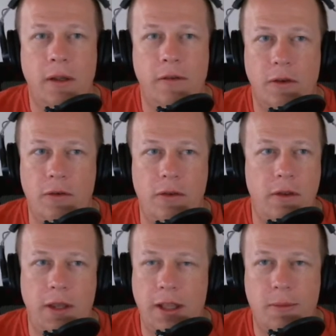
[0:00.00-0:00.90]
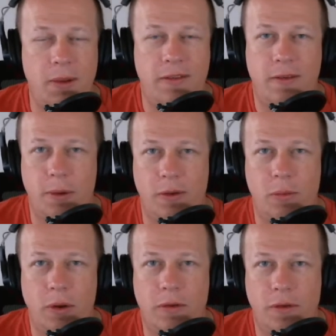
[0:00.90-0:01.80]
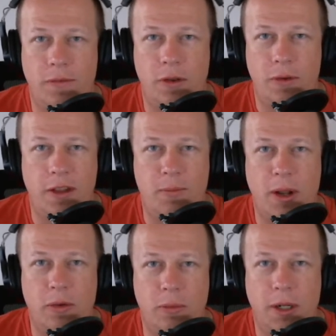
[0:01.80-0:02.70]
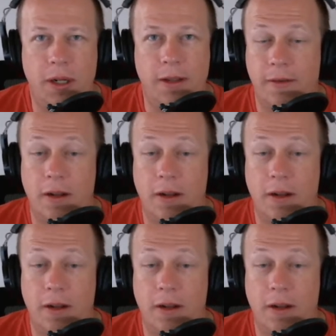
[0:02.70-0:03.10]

So you get the best of both worlds if you're doing these bundle buys.